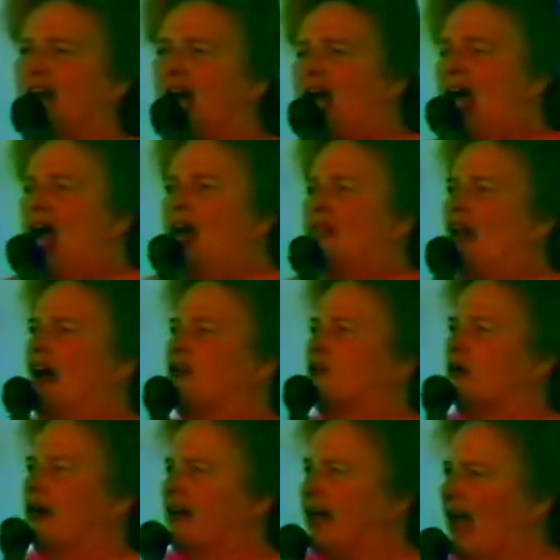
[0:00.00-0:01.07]
uh, that
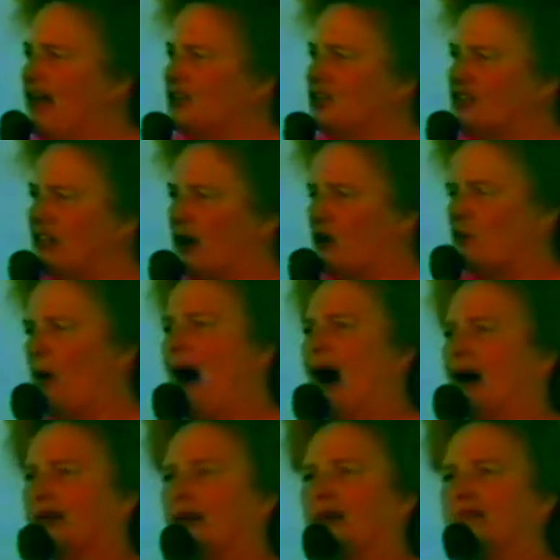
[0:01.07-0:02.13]
are against
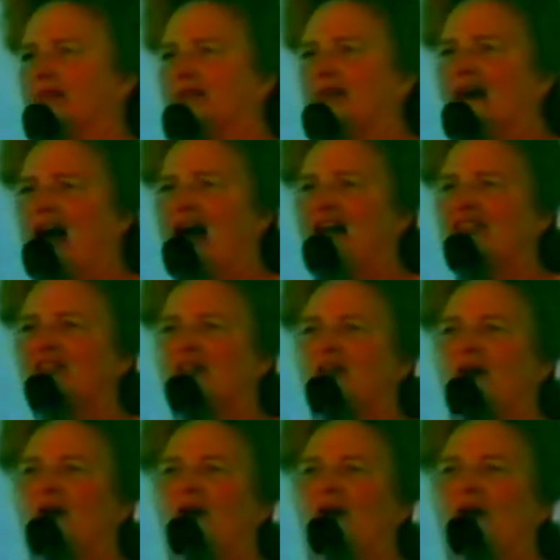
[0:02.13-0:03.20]
Iraq. I said,
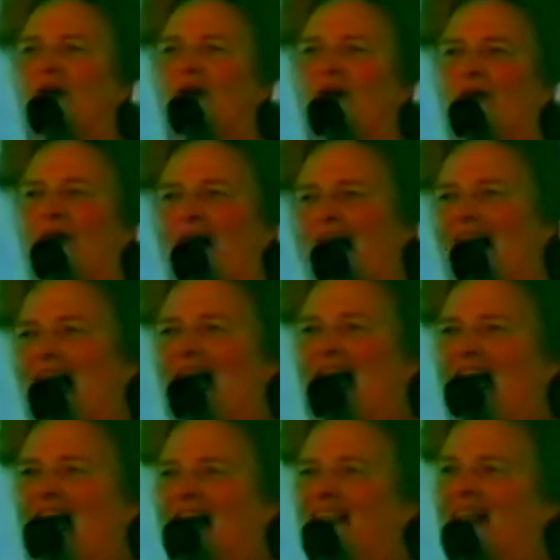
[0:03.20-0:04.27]
Oh,
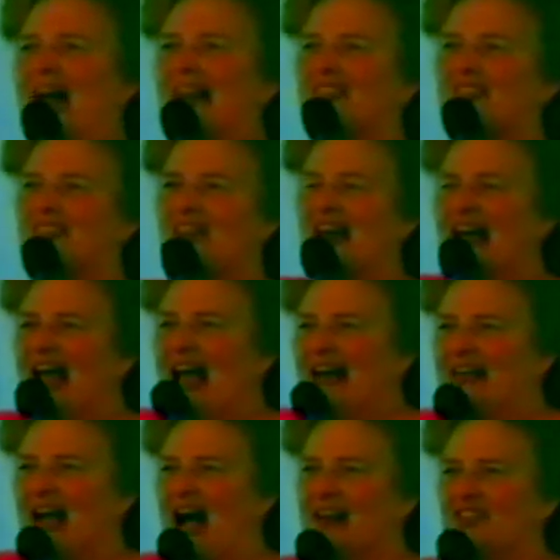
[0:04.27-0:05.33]
that's uh,
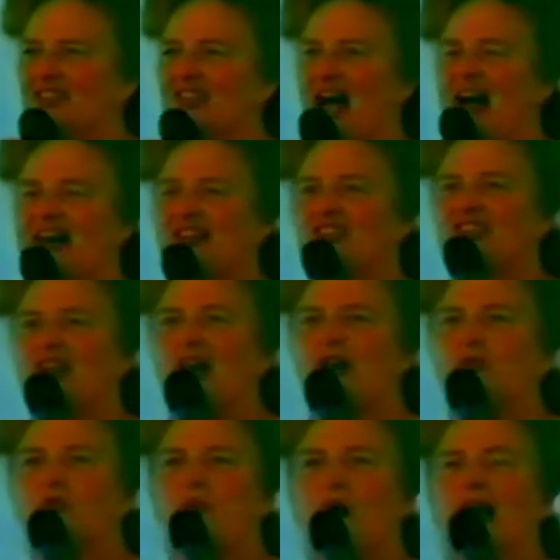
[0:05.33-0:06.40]
God's got us
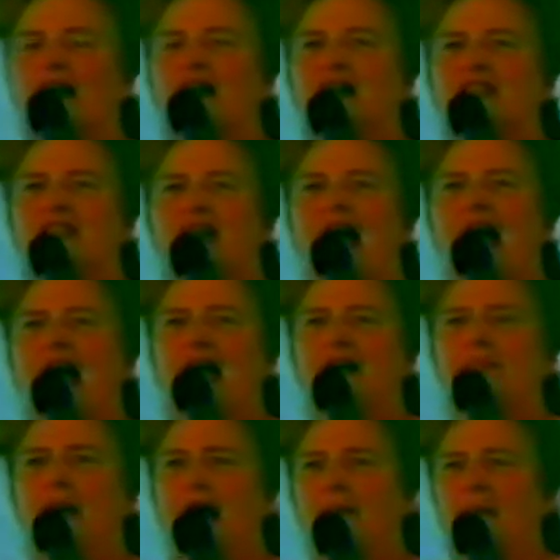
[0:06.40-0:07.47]
here right in
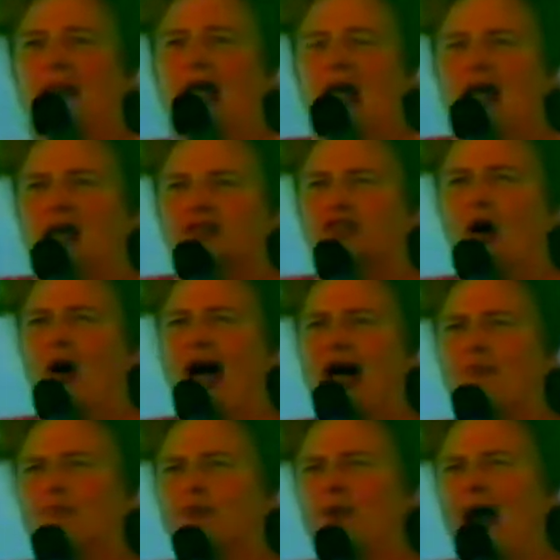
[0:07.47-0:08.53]
time. So
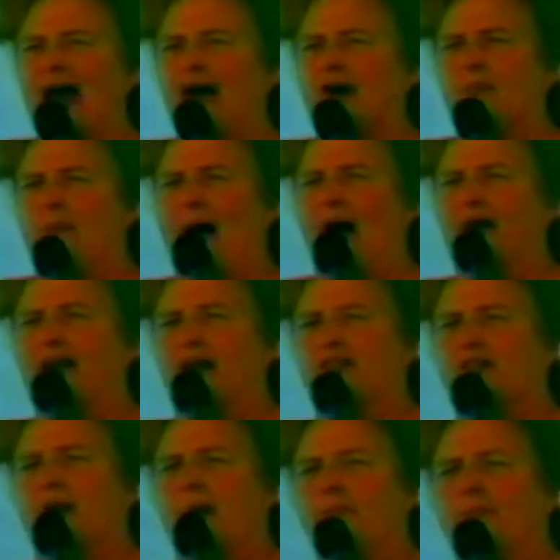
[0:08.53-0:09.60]
I prayed about
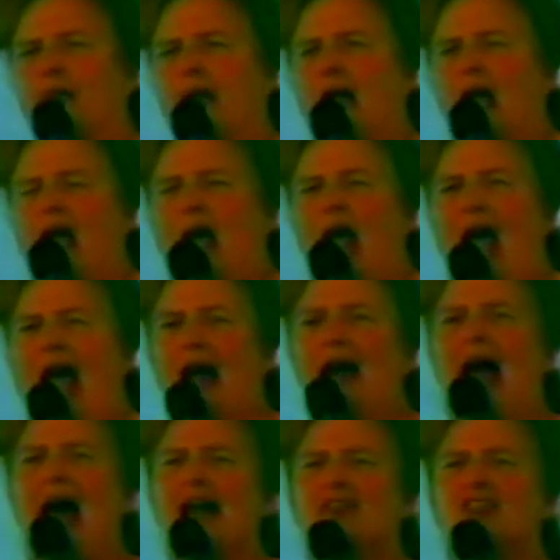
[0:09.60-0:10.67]
it. And
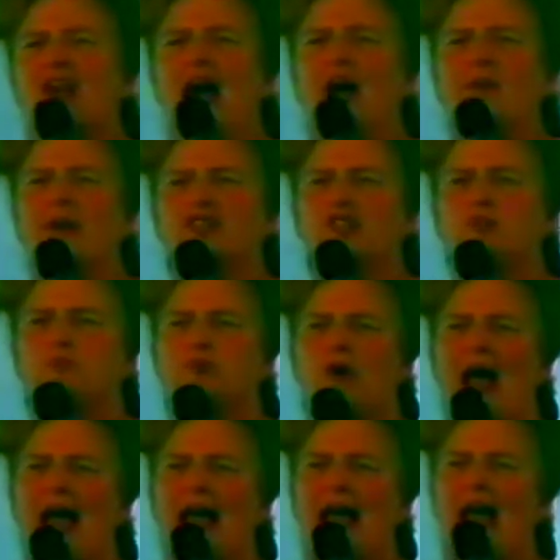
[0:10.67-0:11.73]
as I was
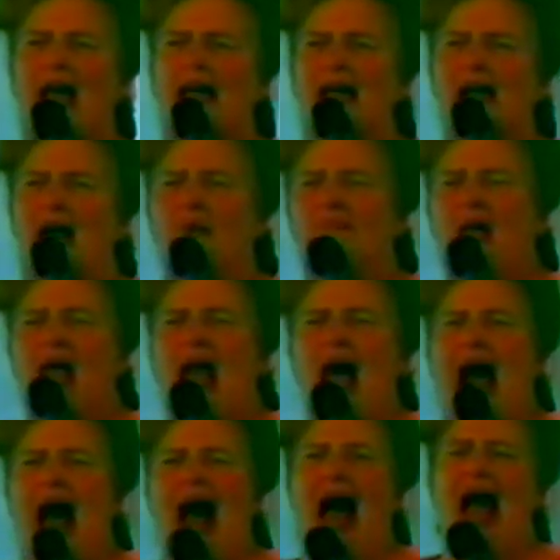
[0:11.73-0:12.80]
praying,
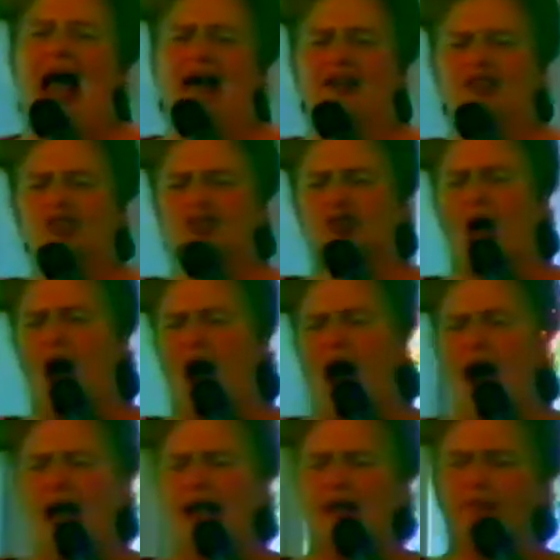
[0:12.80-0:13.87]
I
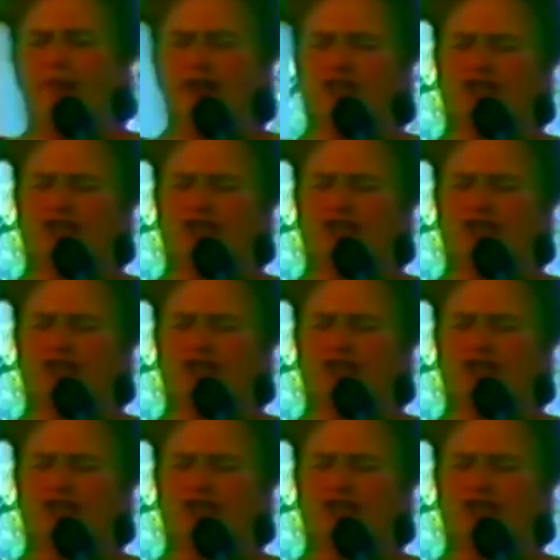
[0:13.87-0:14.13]
saw in the